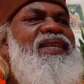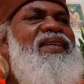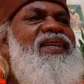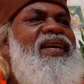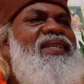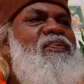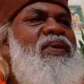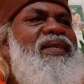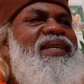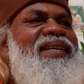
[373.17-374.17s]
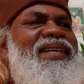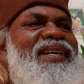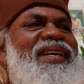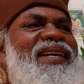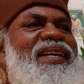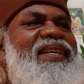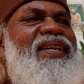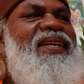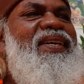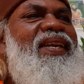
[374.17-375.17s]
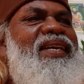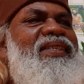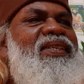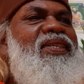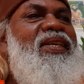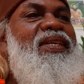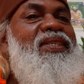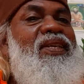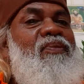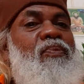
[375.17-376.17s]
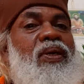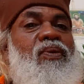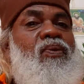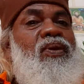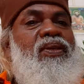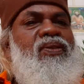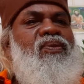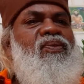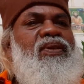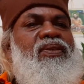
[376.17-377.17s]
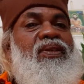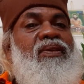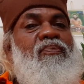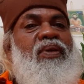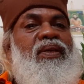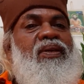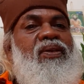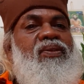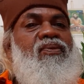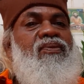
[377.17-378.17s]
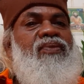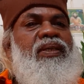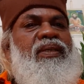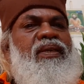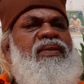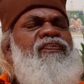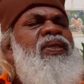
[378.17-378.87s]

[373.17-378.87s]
rice bag. Rice is steam bag. Oh, it is good. Steam bag. It is good for health.